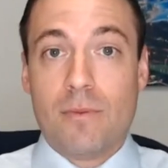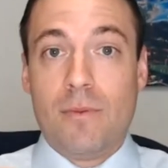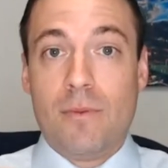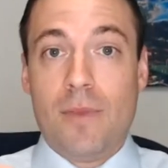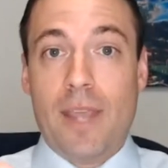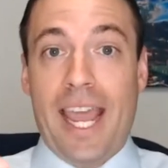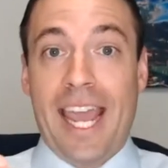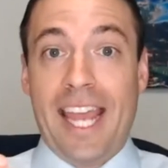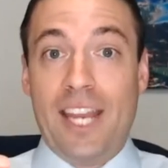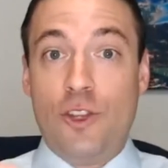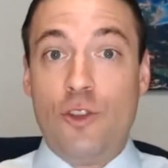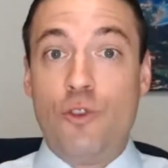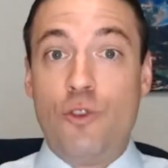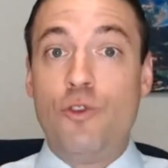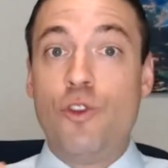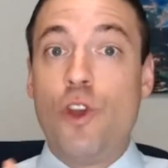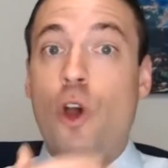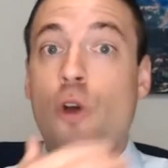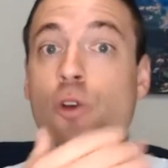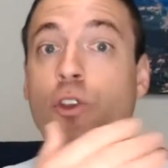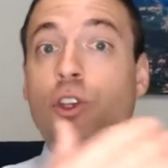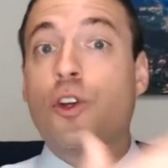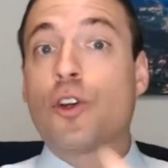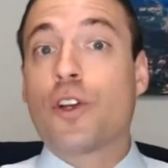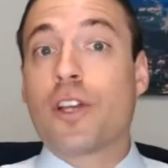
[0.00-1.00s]
and you know
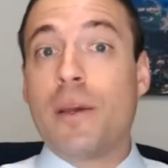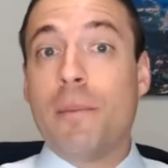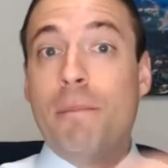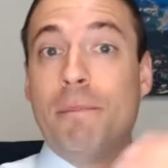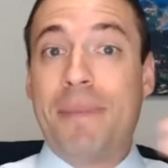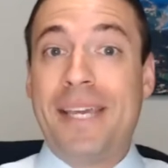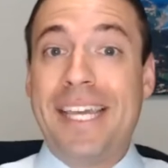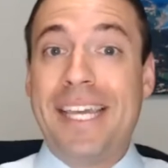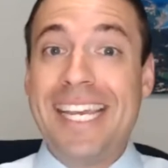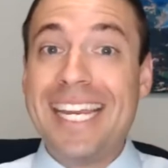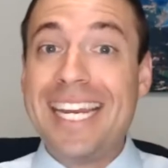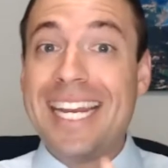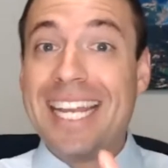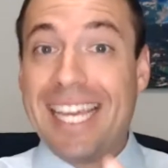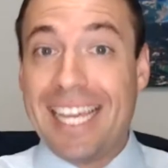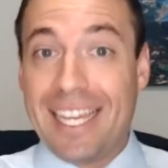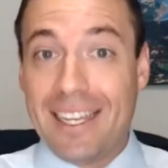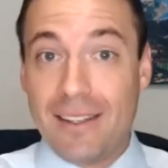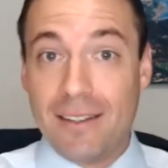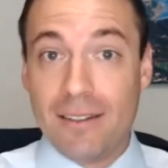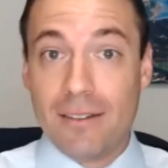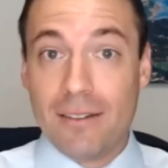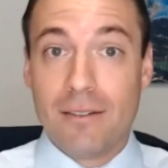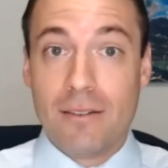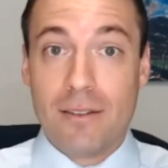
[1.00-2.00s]
you're
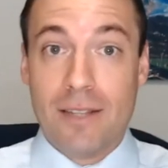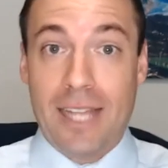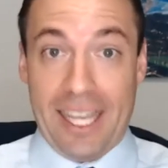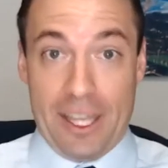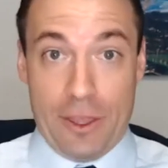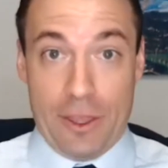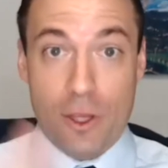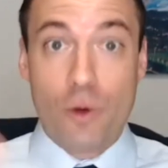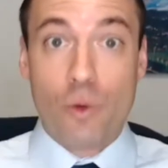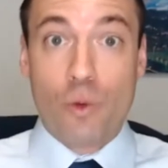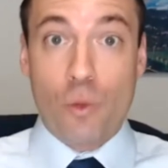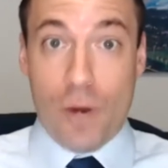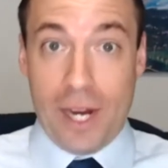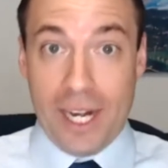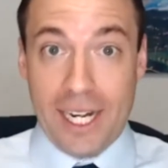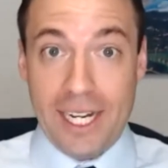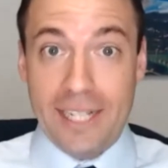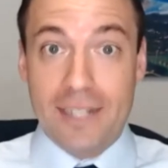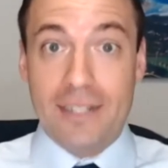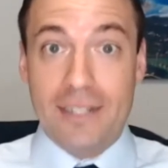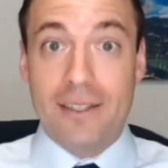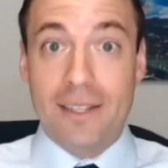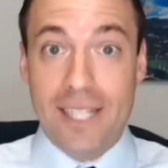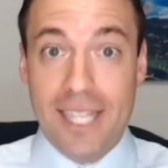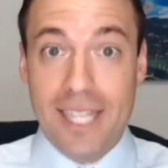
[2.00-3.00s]
competing, like they're ready
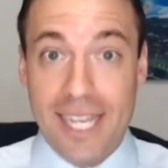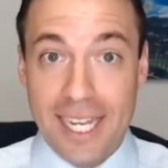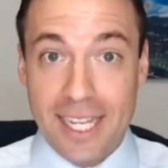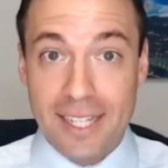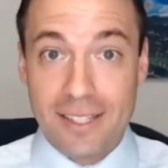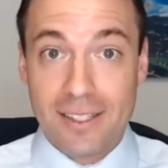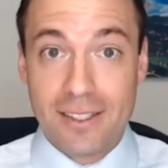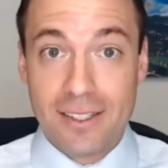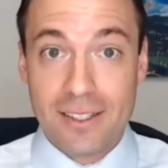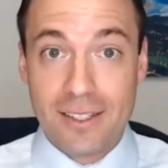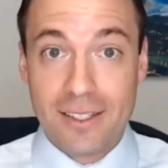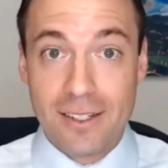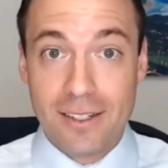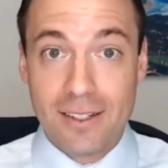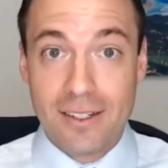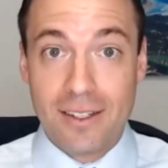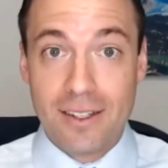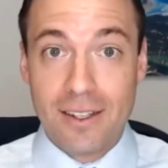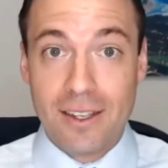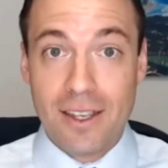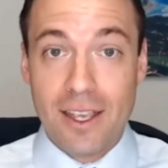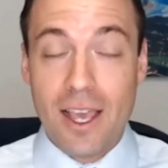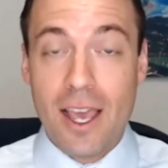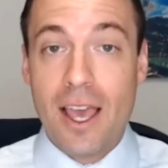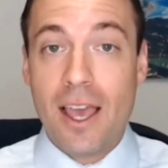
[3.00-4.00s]
to list,
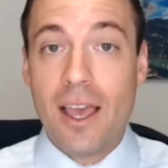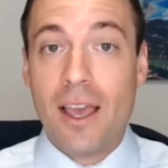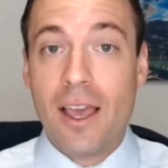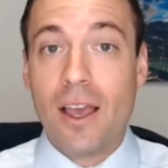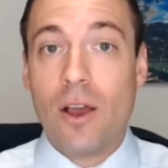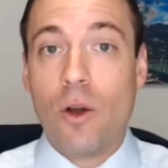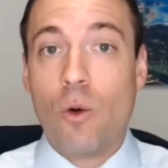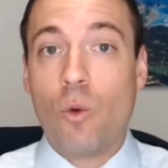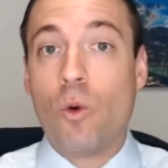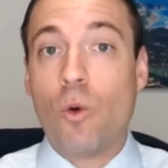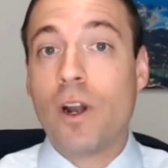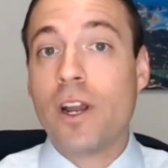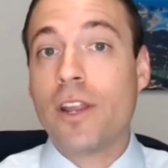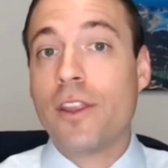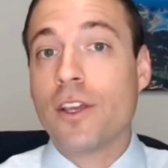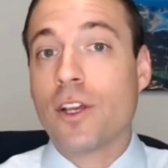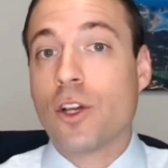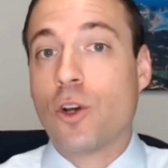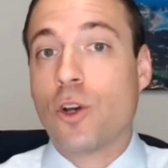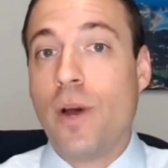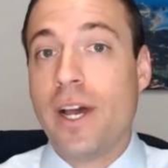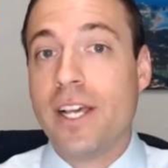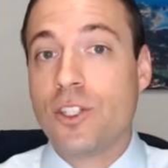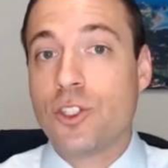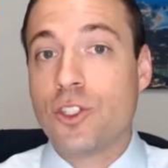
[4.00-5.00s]
one of the
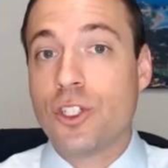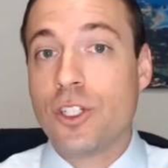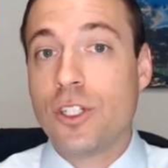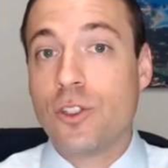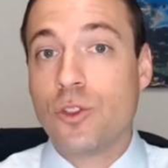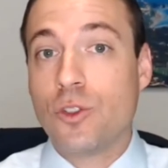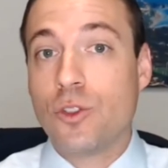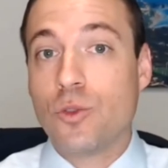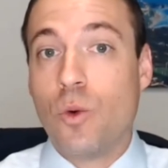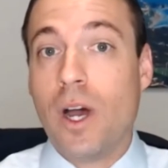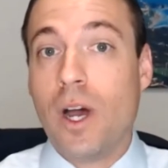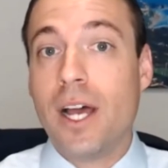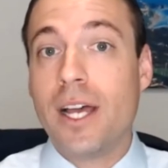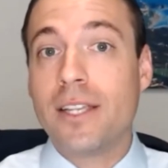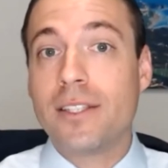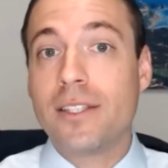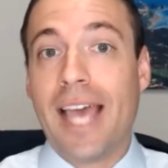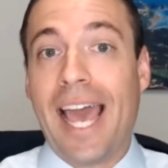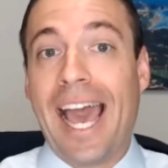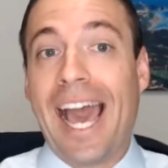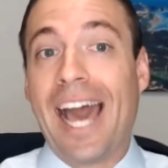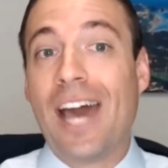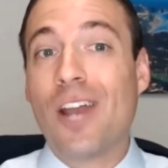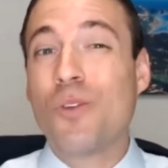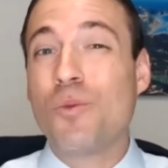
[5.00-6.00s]
questions was,
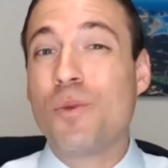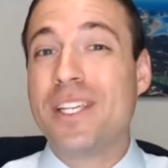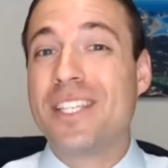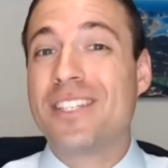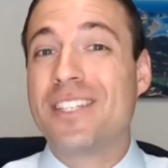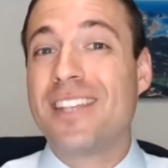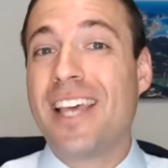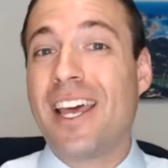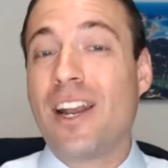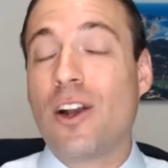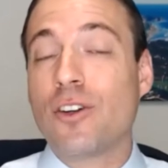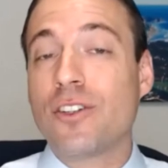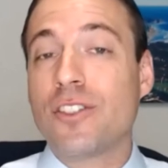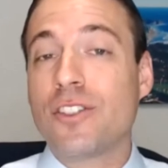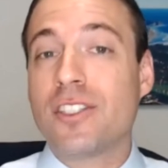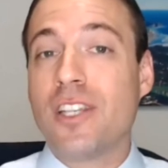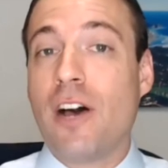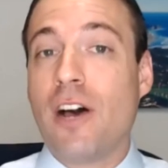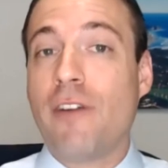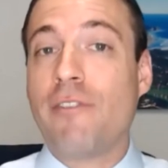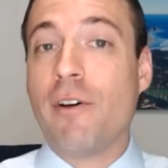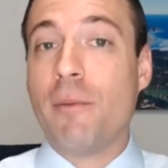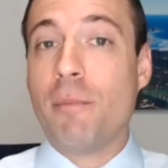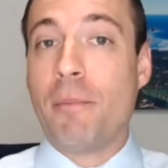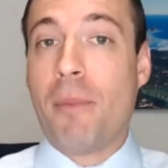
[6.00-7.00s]
how do we set
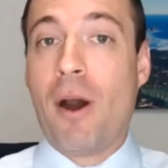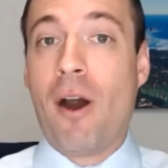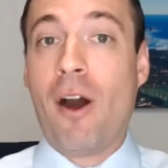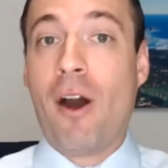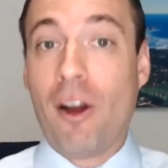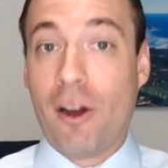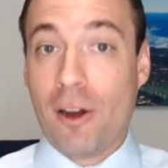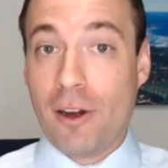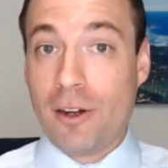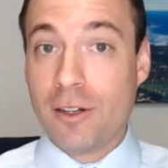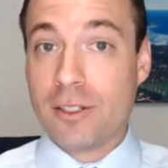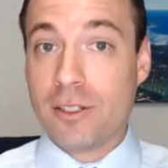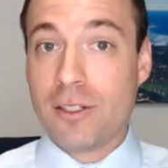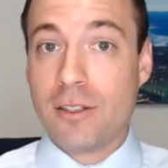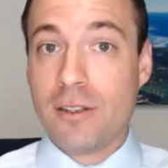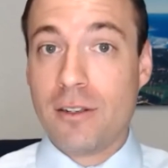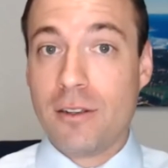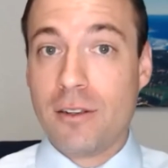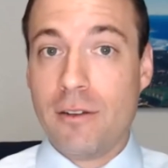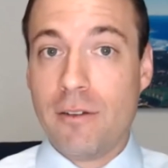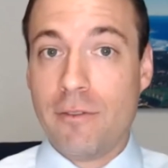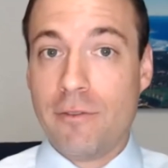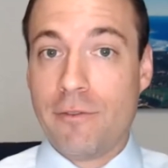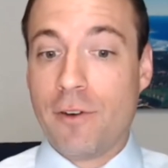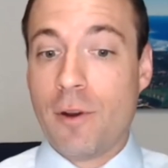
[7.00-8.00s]
ourselves apart
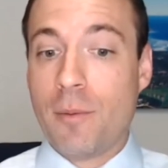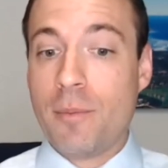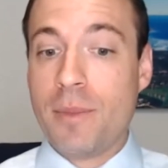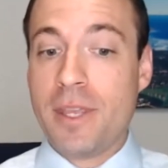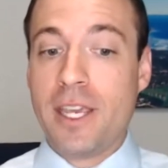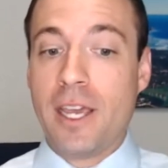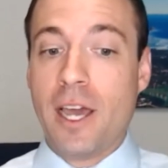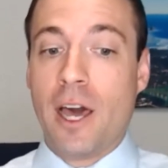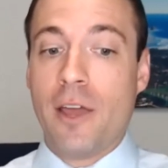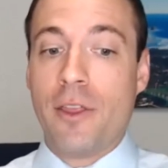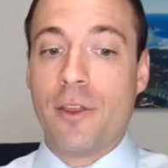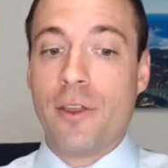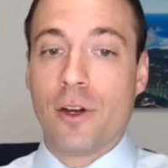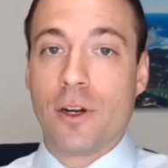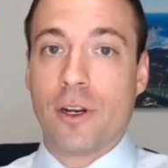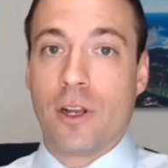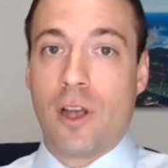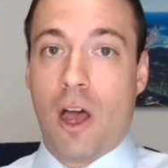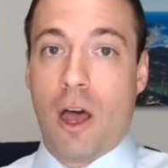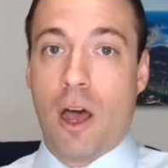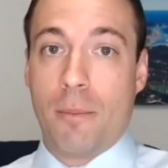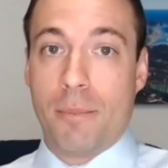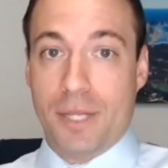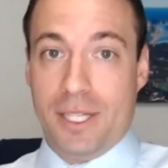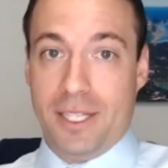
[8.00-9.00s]
from the other
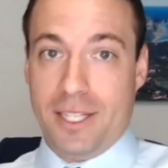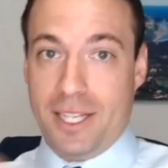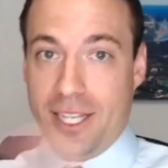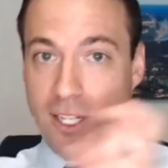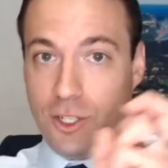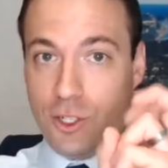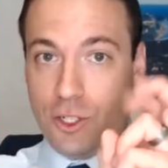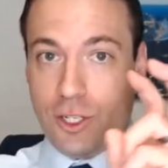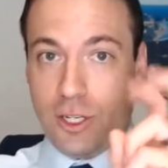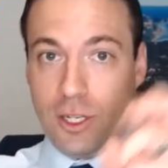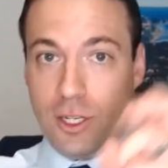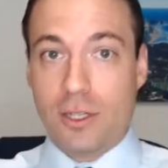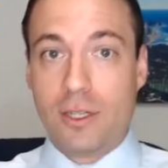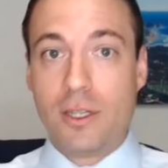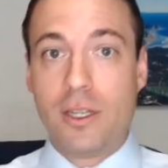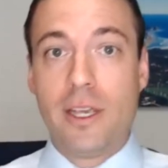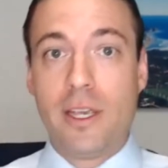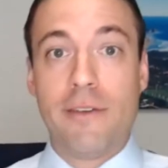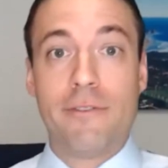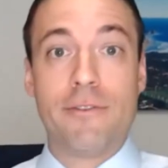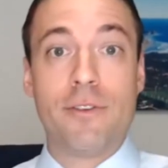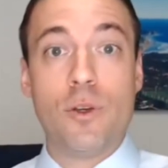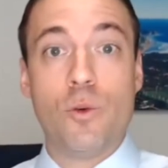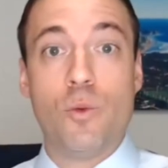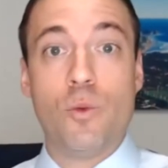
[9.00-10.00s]
competition,
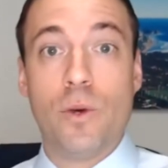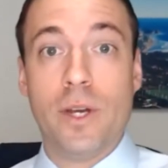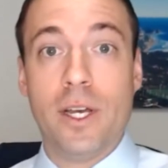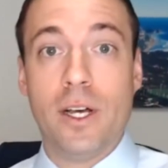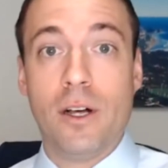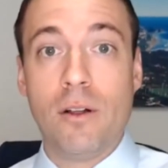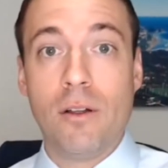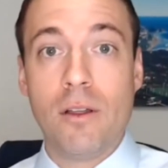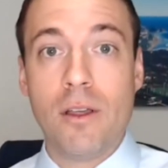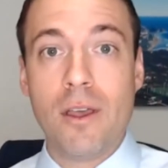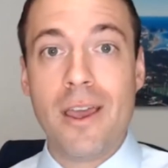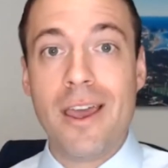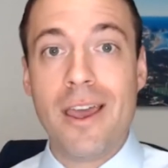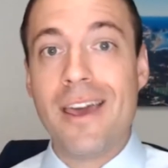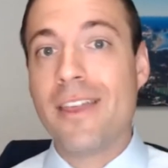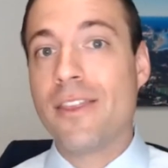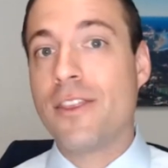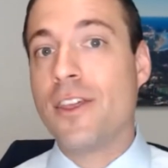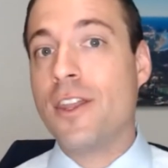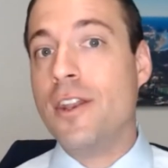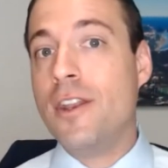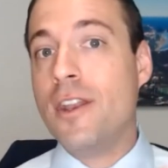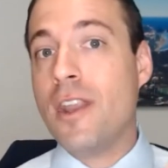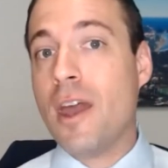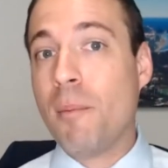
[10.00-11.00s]
if you will? The
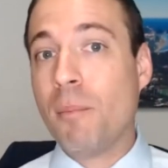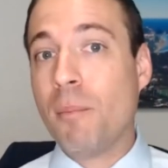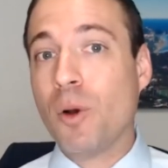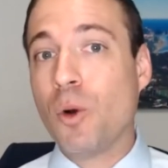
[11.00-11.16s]
number